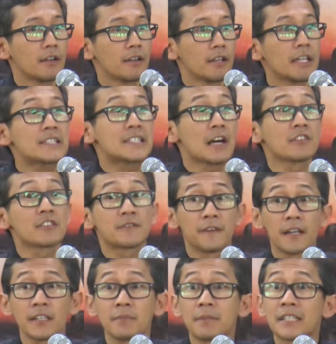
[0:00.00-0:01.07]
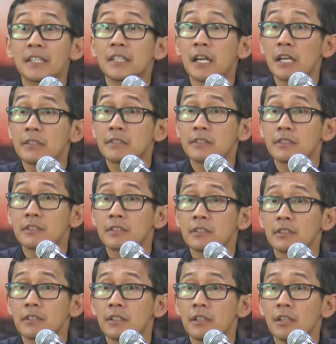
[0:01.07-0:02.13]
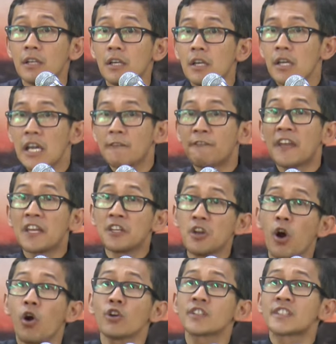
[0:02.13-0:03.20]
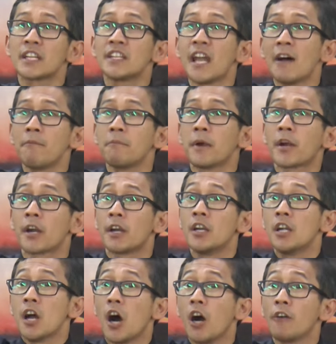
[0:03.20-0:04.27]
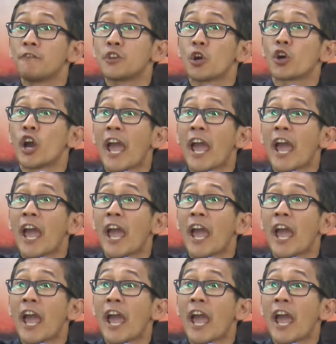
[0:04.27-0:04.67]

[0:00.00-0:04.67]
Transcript: It sounds funny, but He does. If He knows the number of your